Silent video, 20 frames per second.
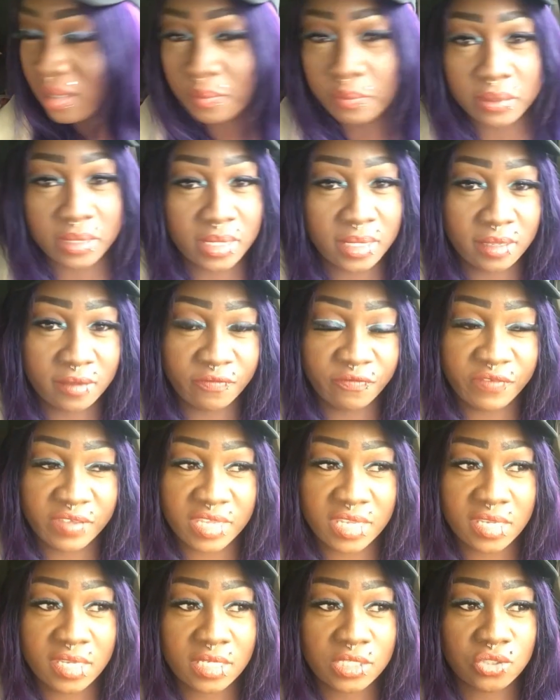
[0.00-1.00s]
Plenty of
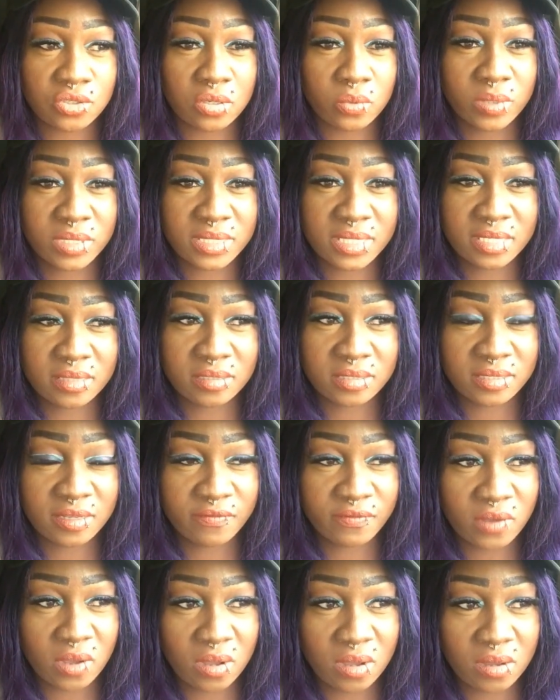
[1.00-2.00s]
Fish, or what's the other
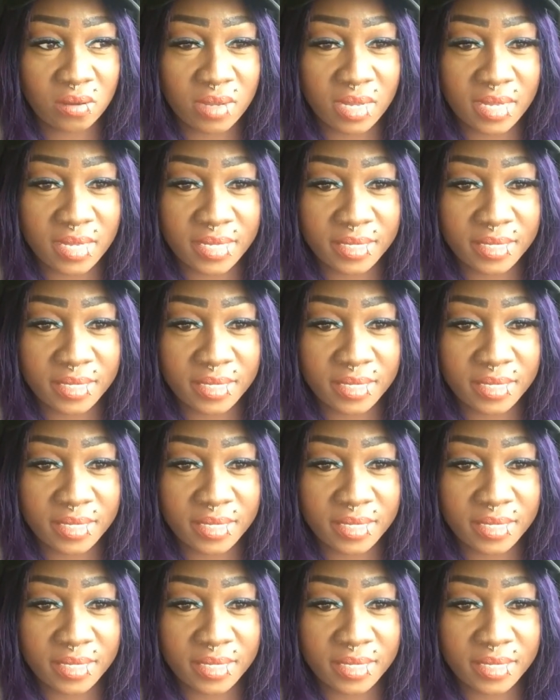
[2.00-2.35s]
stuff called?